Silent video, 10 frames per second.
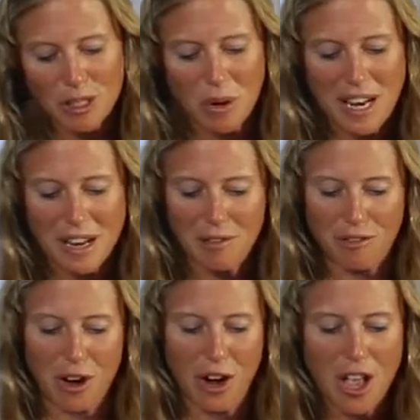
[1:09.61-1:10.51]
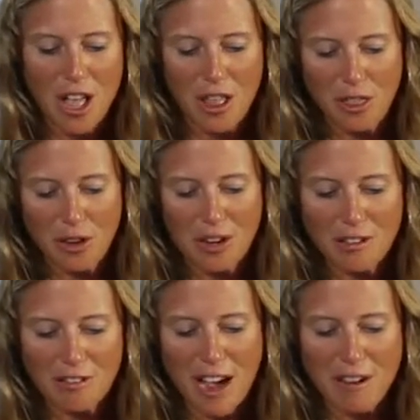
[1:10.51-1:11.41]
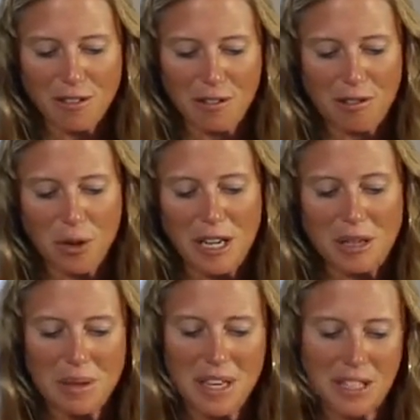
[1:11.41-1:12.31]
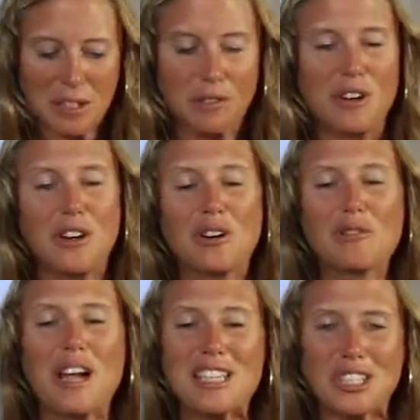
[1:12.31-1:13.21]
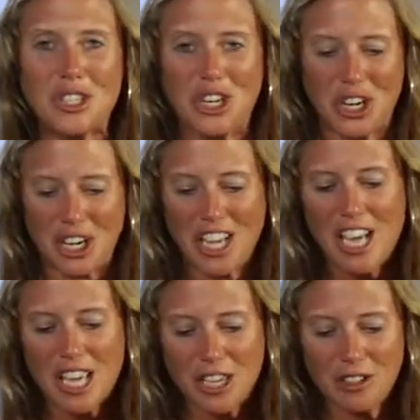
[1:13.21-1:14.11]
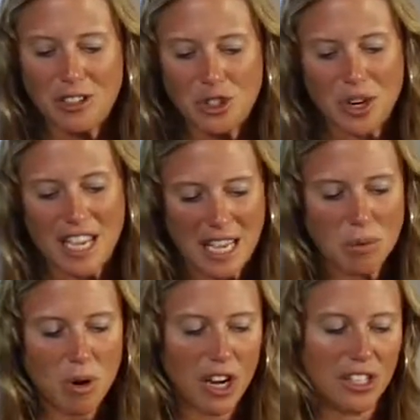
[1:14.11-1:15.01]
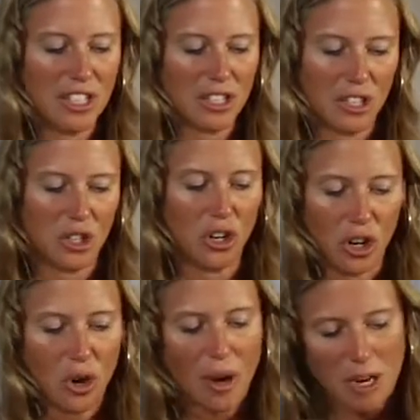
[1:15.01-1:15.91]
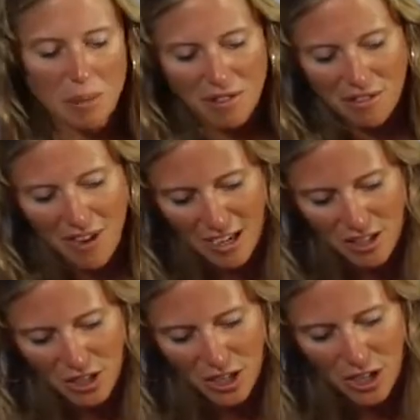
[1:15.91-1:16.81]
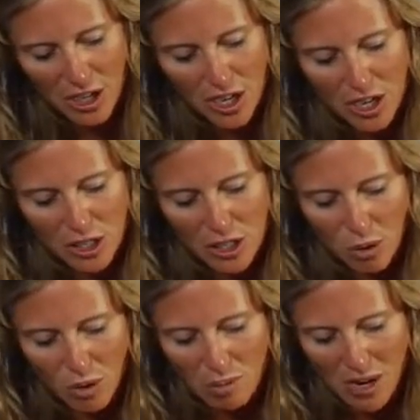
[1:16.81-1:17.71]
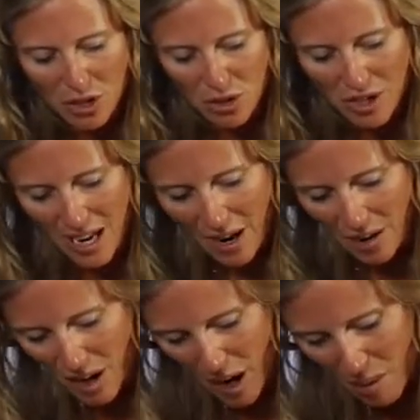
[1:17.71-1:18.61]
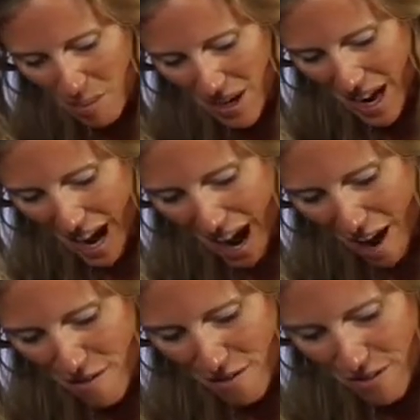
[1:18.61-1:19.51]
to waiting for 35 or 40 minutes for your rice to cook, you'll enjoy quinoa because it does cook quite a bit faster. So we're measuring out 1.5 cups